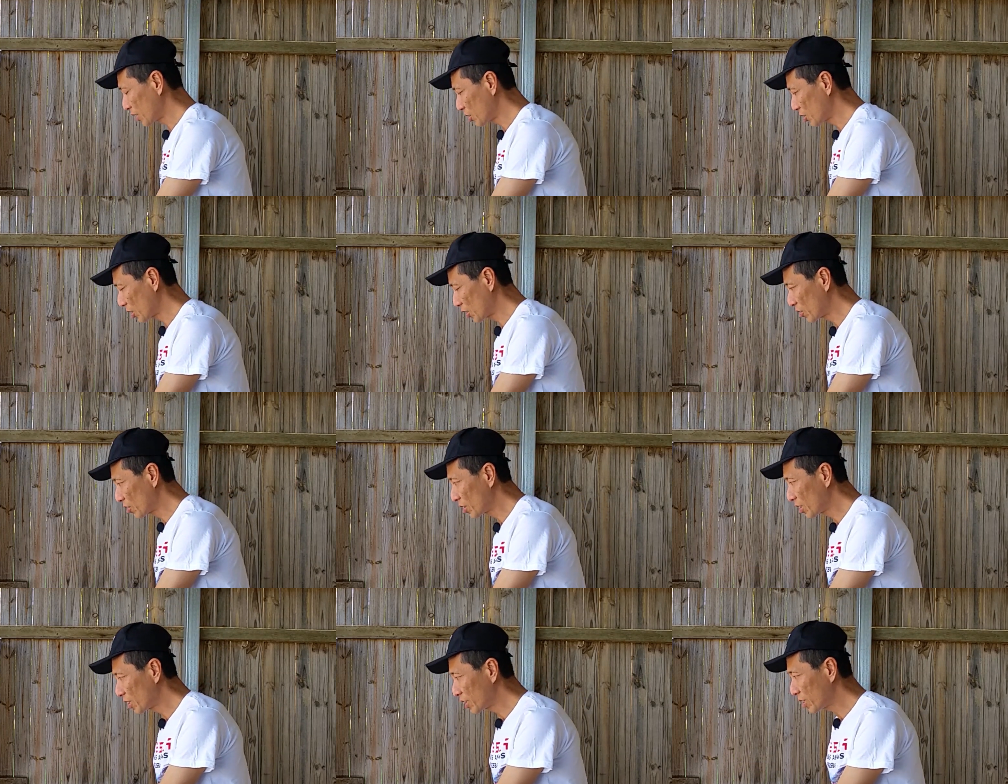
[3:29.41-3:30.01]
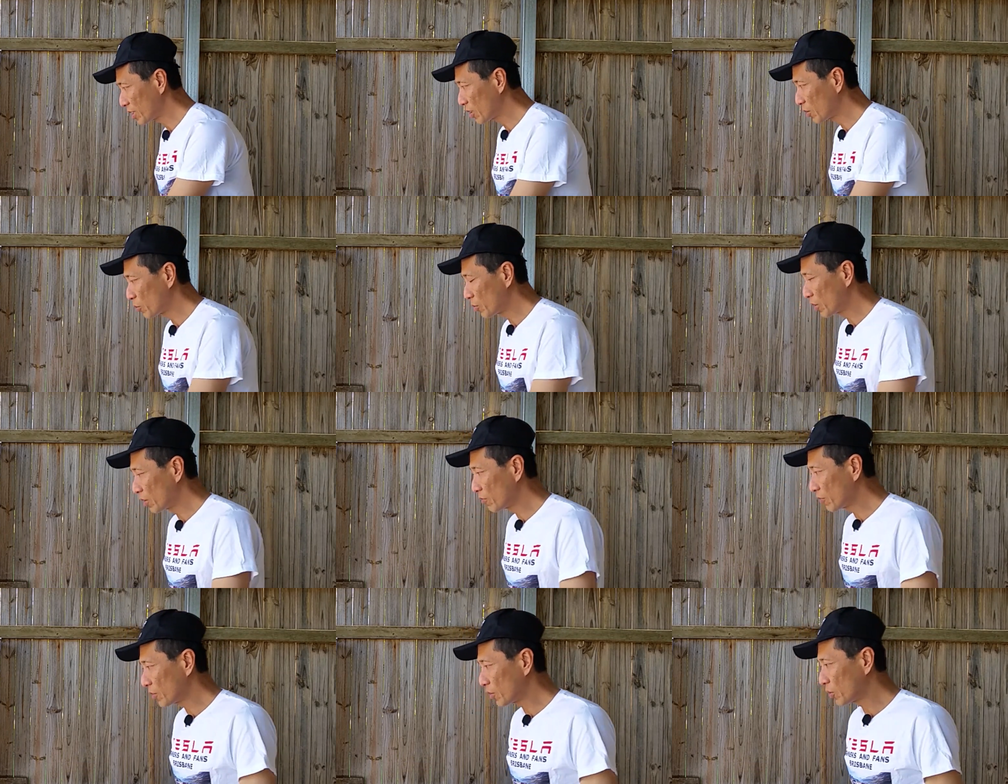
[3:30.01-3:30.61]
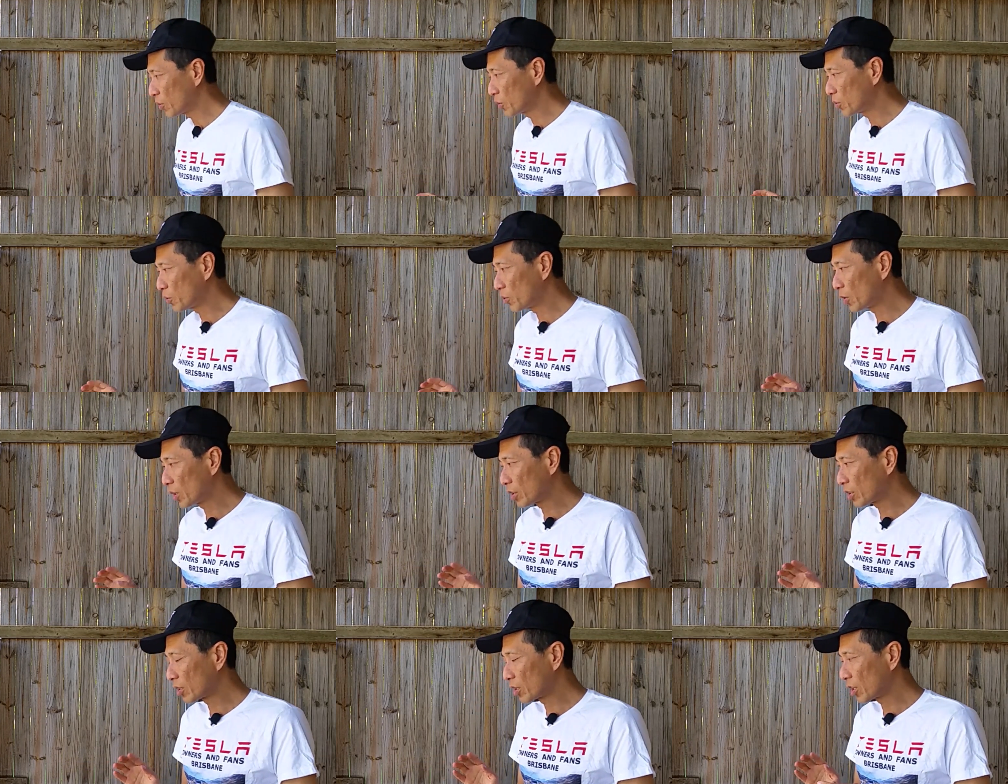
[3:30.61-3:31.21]
Generally, if you
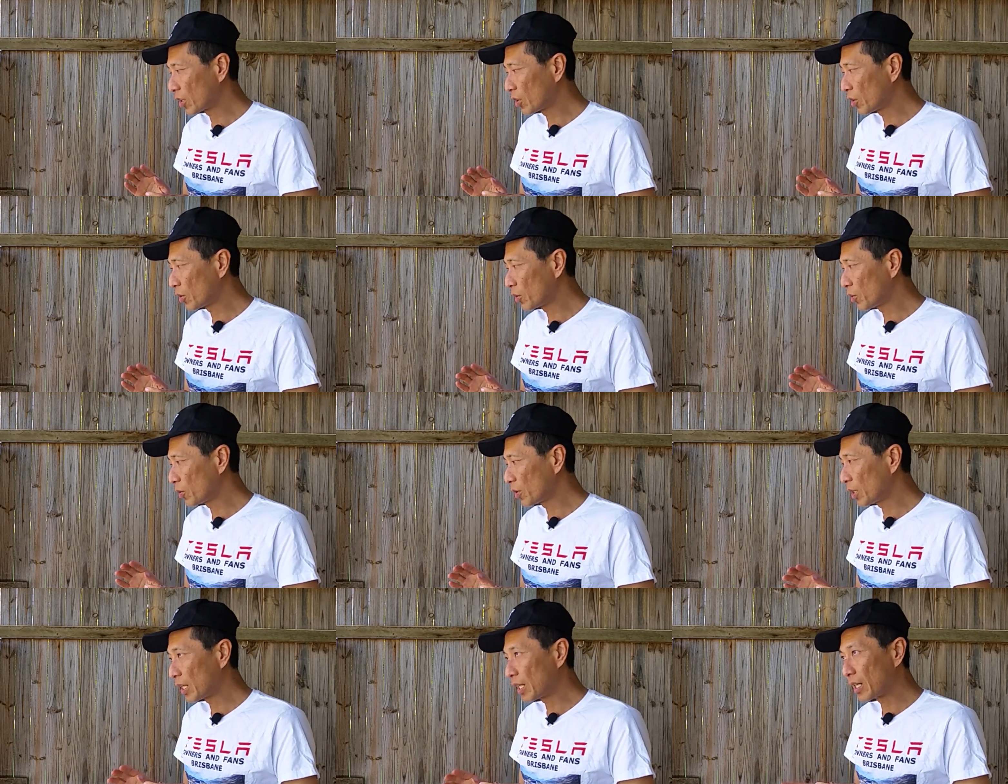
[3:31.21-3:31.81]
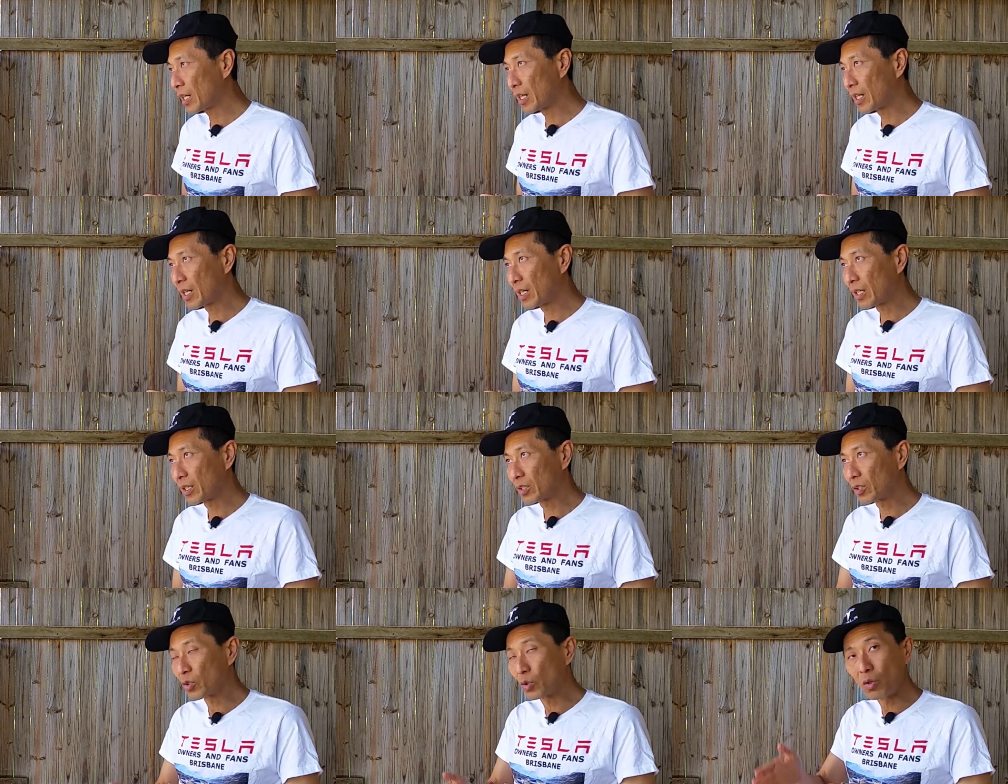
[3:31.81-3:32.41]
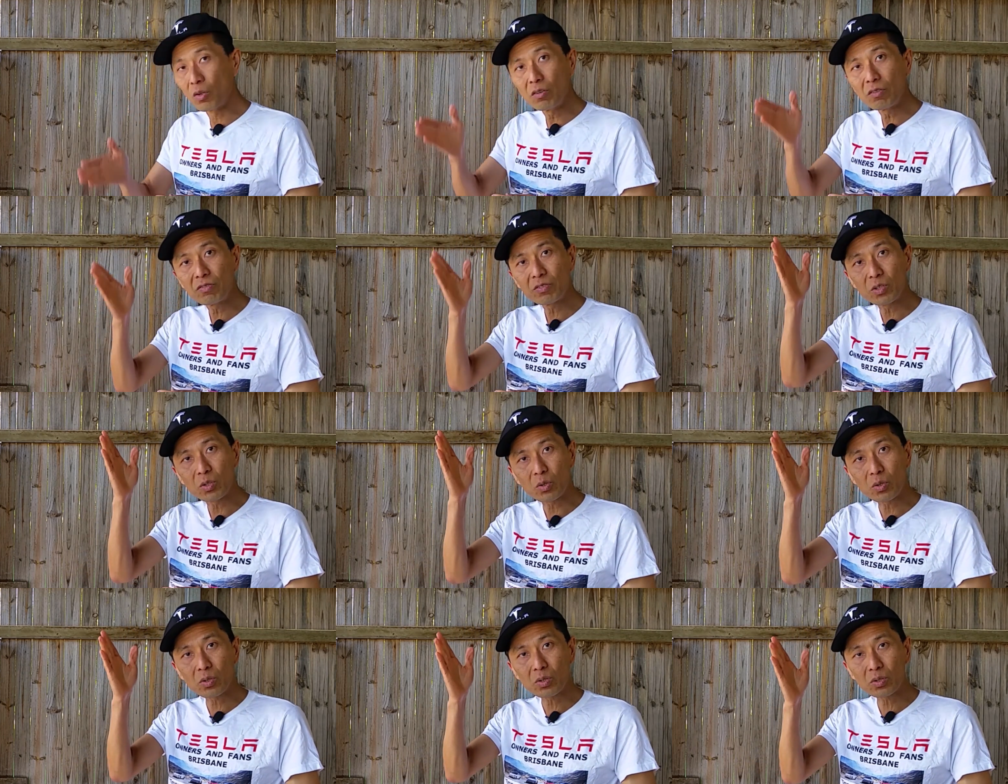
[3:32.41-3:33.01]
want to go
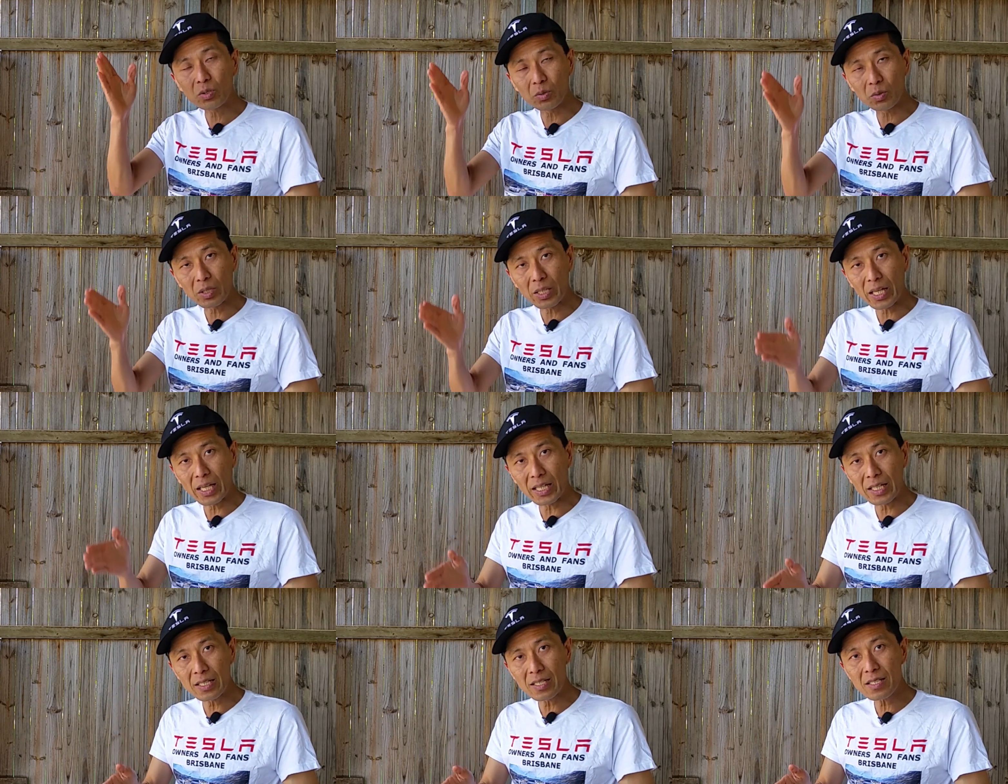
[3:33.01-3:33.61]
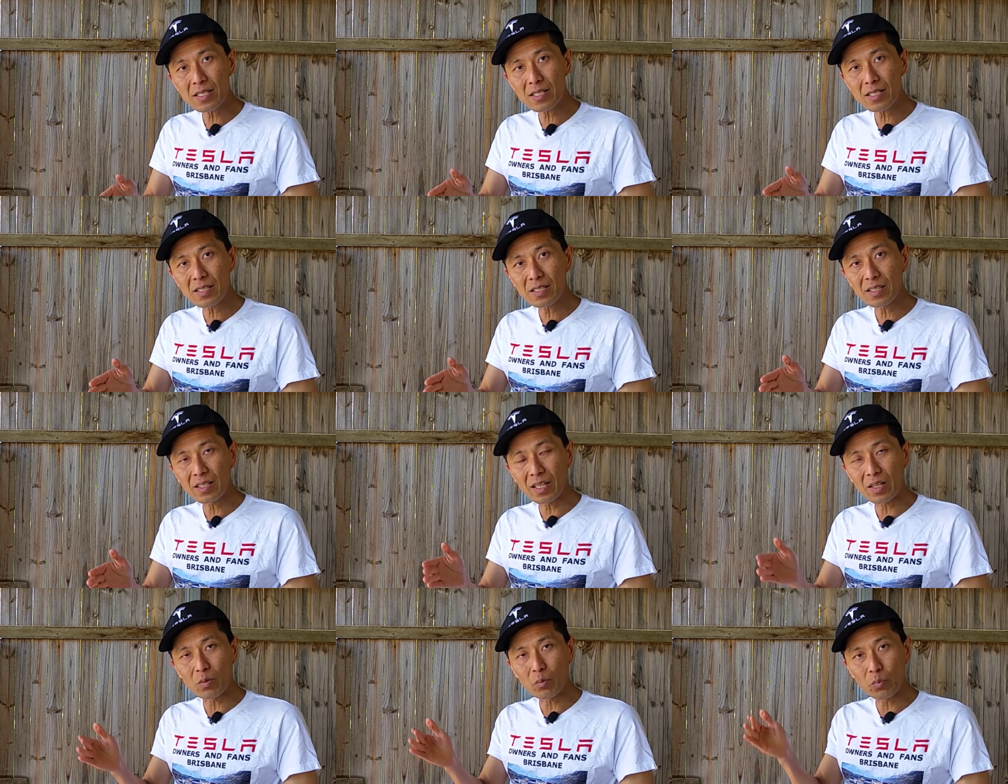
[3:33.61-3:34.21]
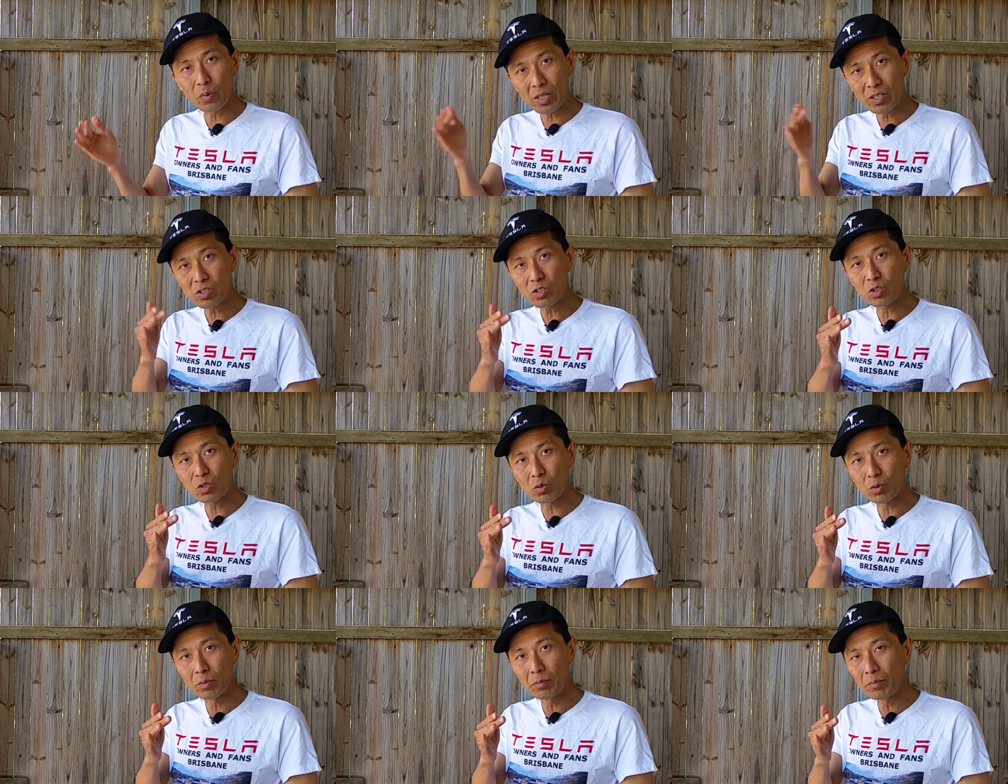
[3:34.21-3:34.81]
north to Cairns and west
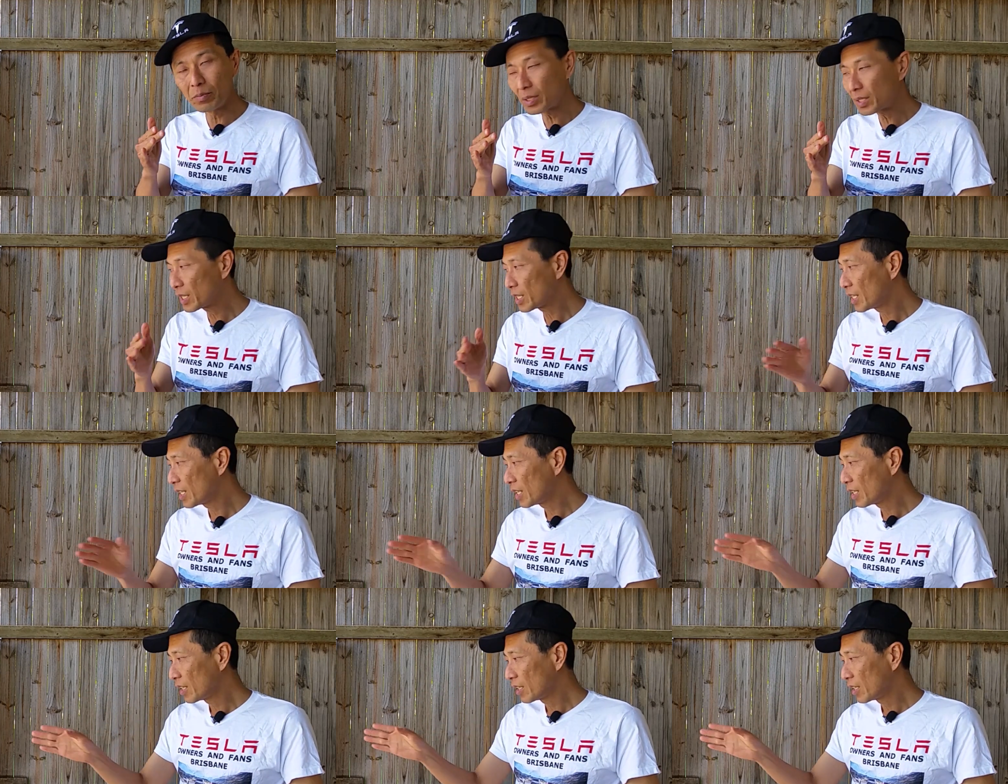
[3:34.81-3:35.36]
to Toowoomba,